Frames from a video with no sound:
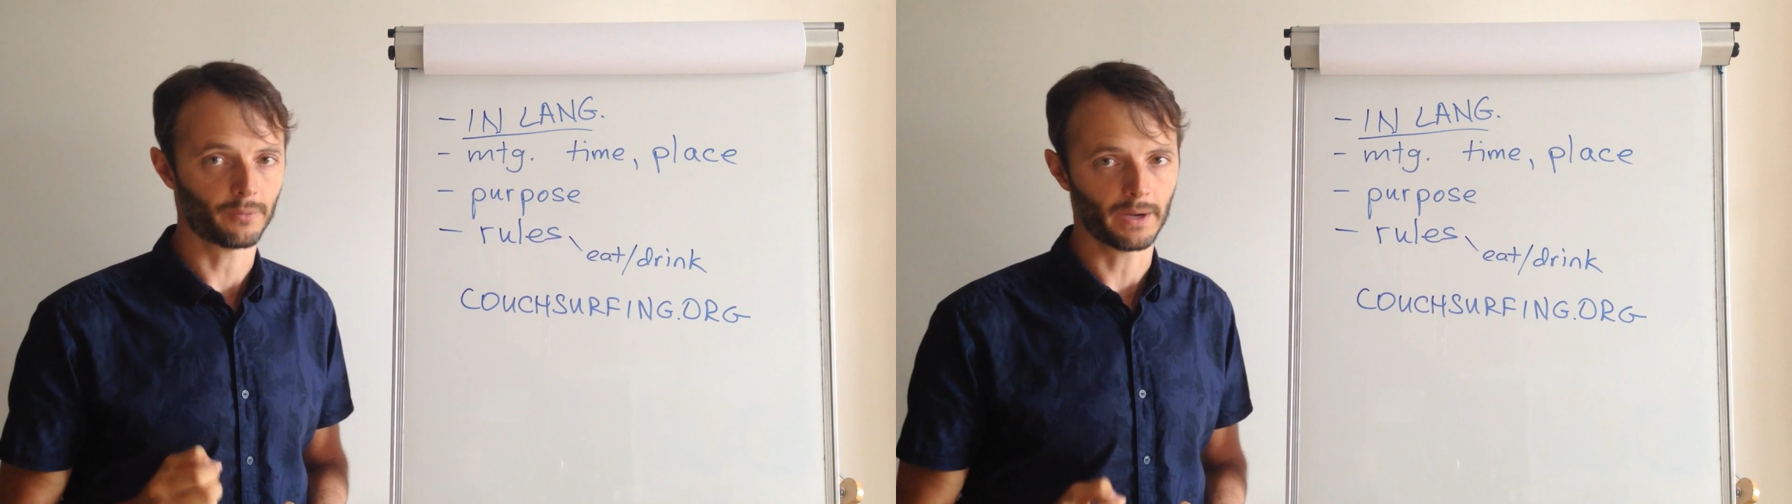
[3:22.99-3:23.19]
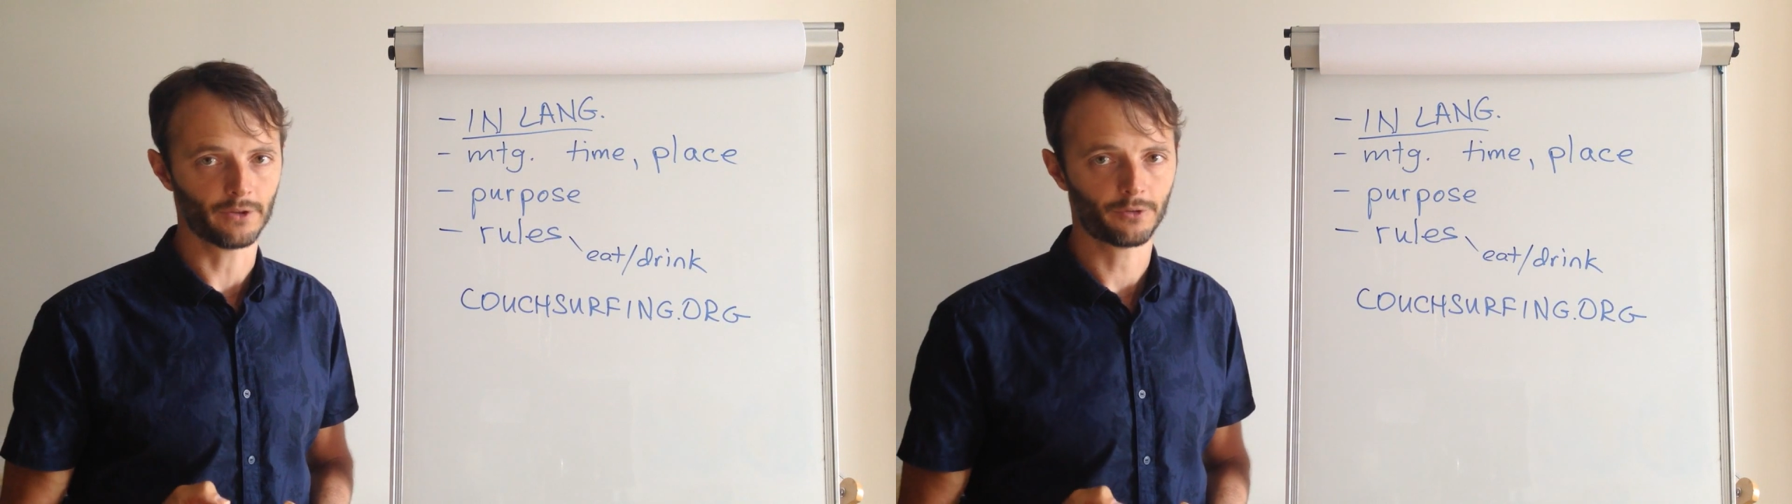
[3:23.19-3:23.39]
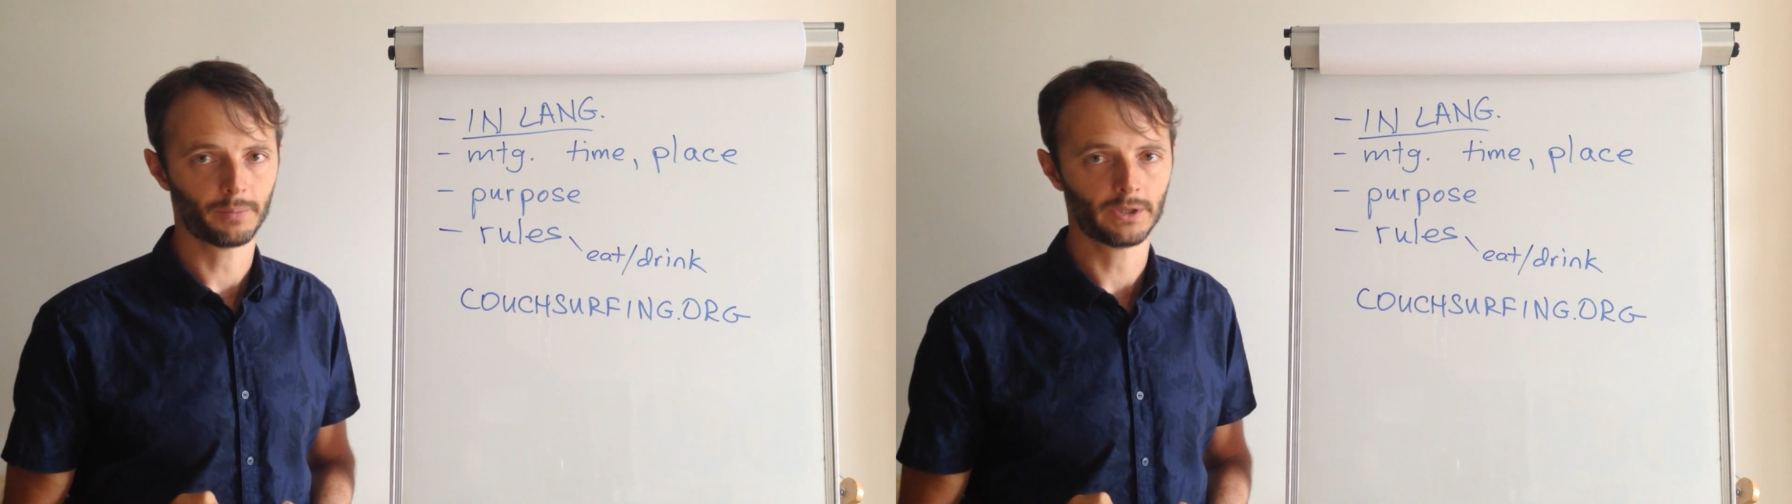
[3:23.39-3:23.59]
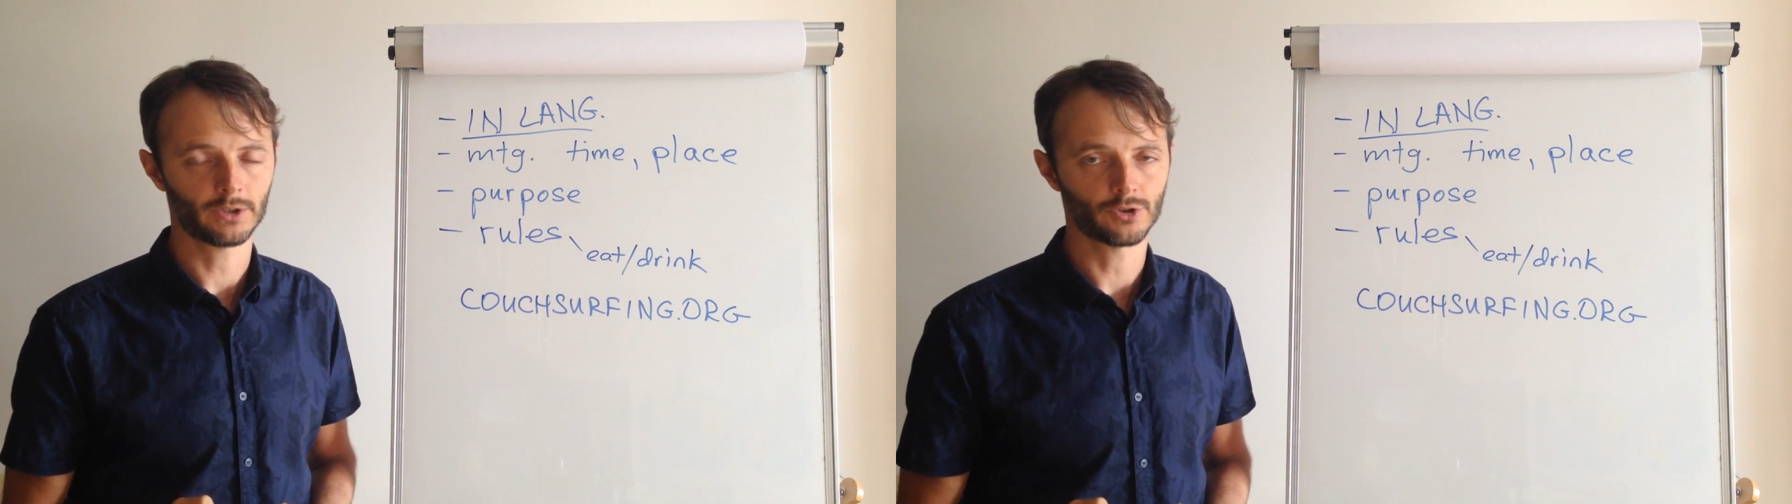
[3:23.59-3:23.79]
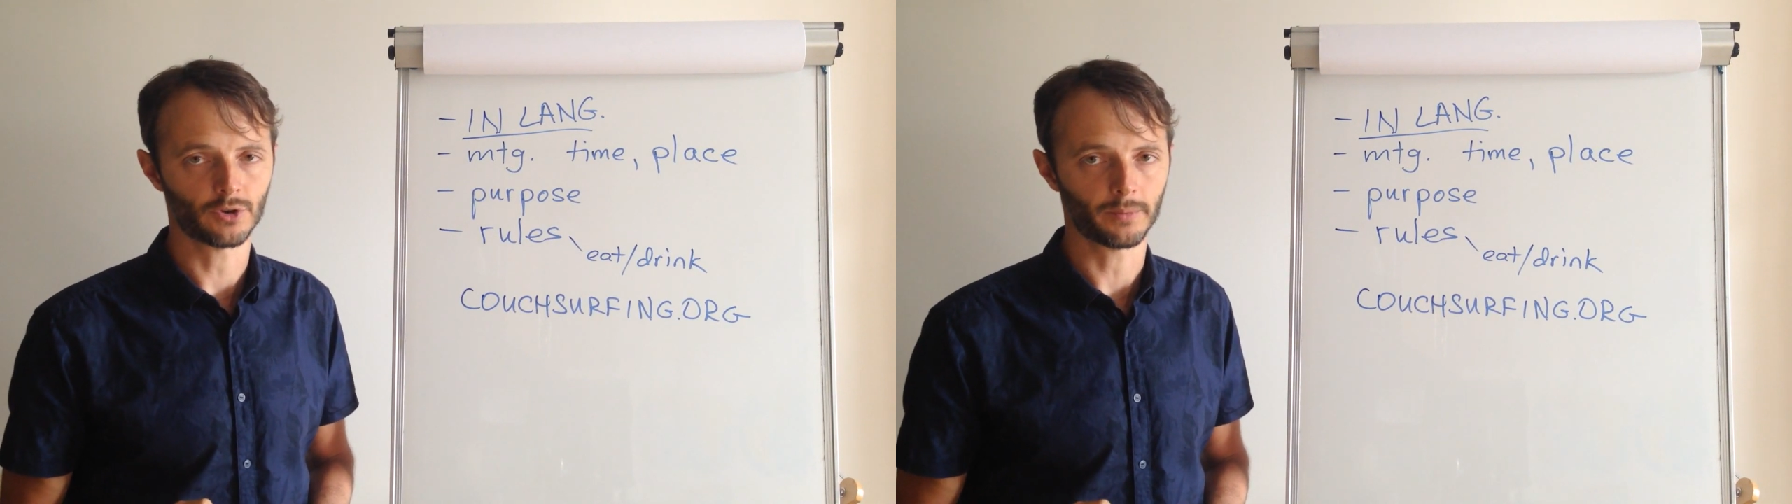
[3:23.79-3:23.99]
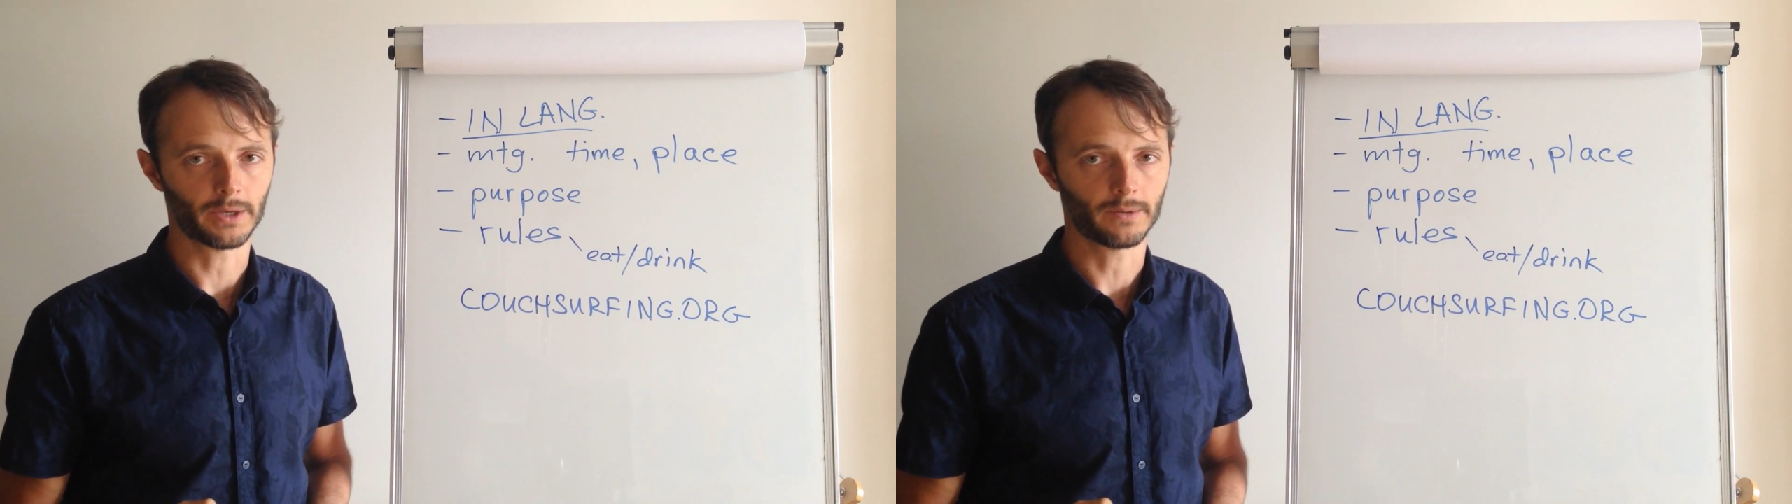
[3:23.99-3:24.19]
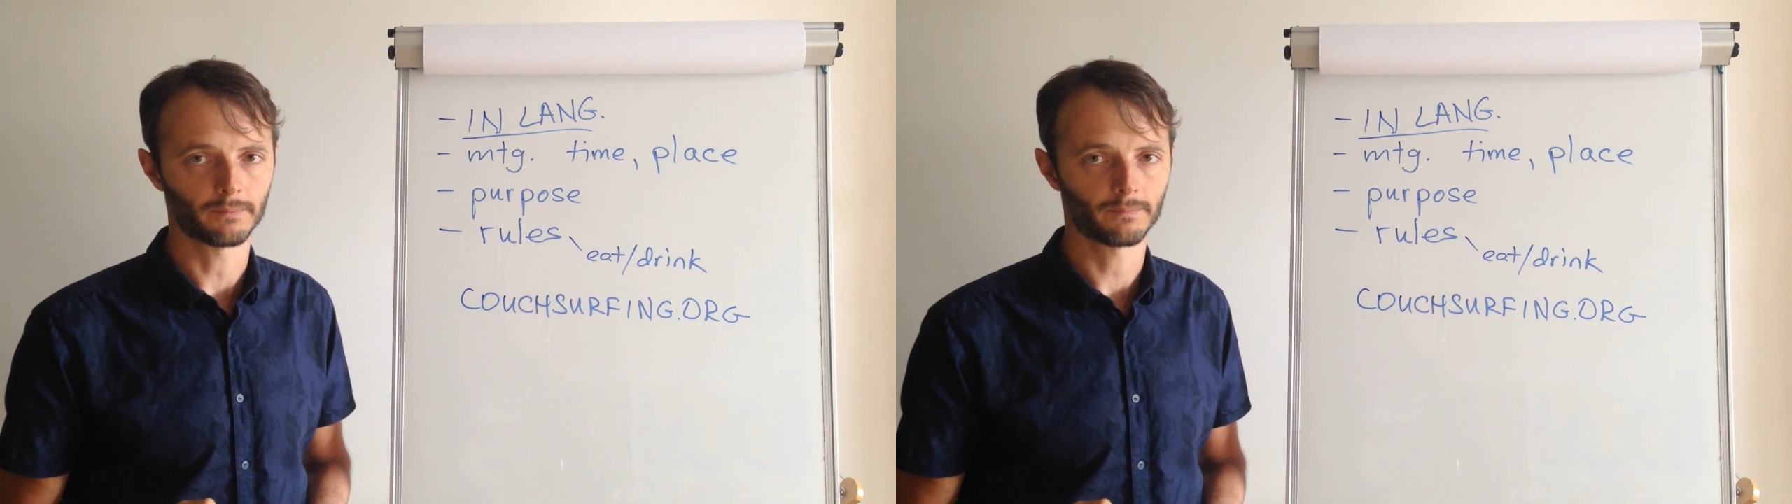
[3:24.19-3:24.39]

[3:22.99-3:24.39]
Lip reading: about speaking German.